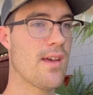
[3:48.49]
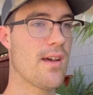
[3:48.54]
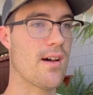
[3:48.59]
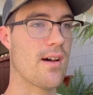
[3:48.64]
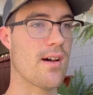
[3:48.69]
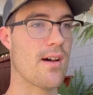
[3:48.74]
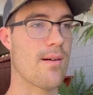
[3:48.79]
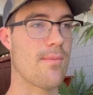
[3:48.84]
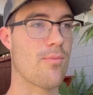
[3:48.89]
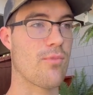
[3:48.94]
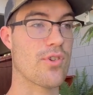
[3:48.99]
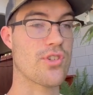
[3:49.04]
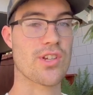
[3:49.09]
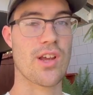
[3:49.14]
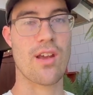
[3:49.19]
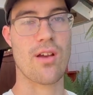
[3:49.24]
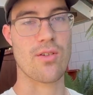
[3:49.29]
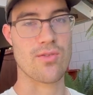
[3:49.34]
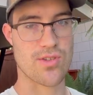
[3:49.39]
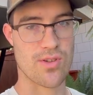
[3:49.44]
um, which
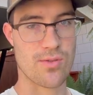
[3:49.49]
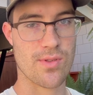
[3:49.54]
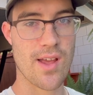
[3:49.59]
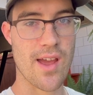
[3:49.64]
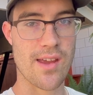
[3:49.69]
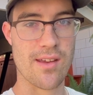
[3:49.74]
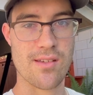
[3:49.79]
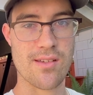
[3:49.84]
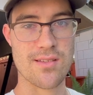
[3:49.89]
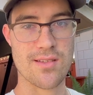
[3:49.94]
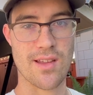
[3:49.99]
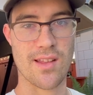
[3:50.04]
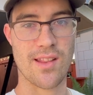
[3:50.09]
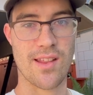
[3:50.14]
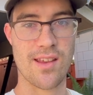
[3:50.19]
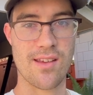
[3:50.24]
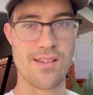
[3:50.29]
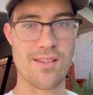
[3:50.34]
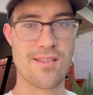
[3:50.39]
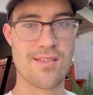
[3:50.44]
I also like because I
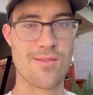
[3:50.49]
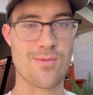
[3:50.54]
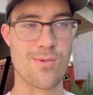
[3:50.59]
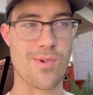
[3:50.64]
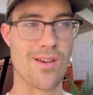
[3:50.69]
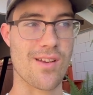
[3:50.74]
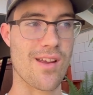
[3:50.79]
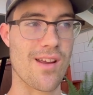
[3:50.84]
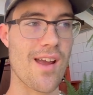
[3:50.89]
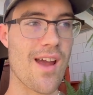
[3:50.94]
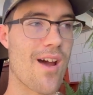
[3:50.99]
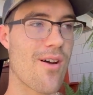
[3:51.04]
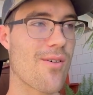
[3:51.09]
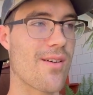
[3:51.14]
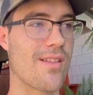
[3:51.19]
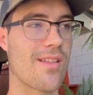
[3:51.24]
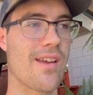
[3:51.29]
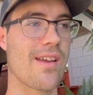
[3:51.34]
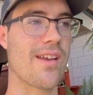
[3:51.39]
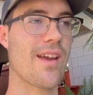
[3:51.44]
like working out, I
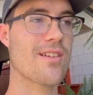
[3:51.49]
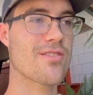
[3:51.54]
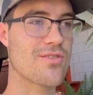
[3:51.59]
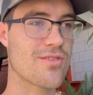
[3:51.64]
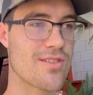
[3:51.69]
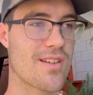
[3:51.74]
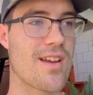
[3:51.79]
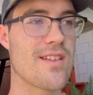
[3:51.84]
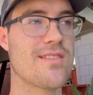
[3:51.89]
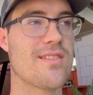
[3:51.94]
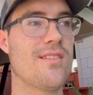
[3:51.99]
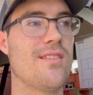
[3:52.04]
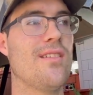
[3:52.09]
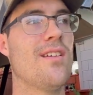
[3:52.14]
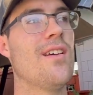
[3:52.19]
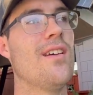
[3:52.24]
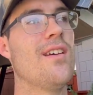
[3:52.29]
like exercising.